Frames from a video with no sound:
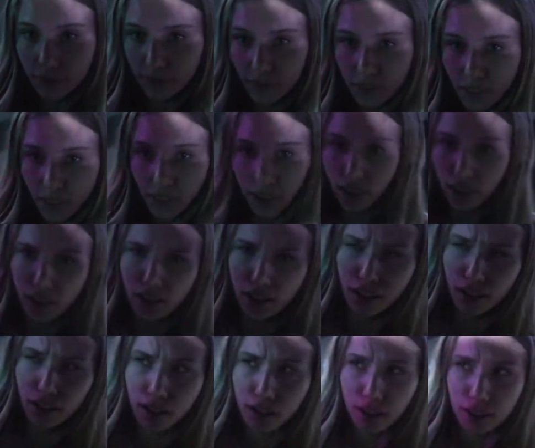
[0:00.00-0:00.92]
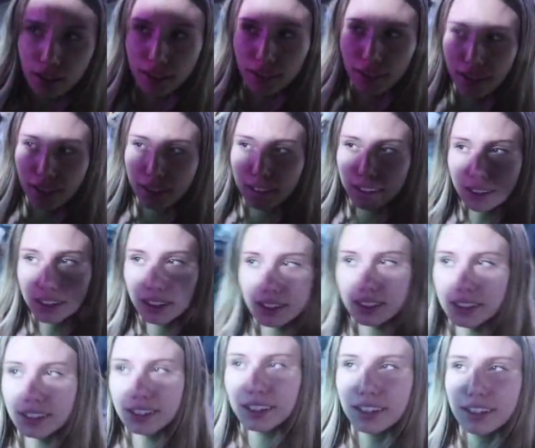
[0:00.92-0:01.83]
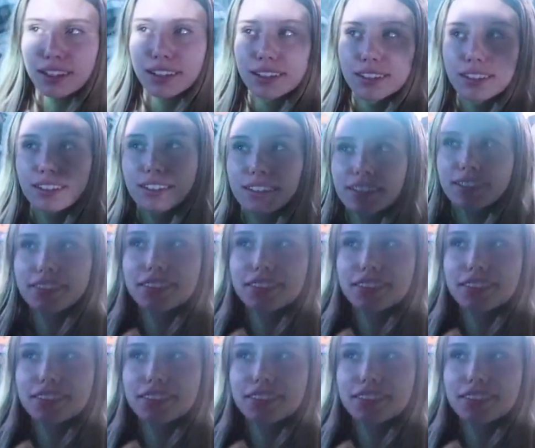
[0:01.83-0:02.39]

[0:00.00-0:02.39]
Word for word: You have to take the suffering for 20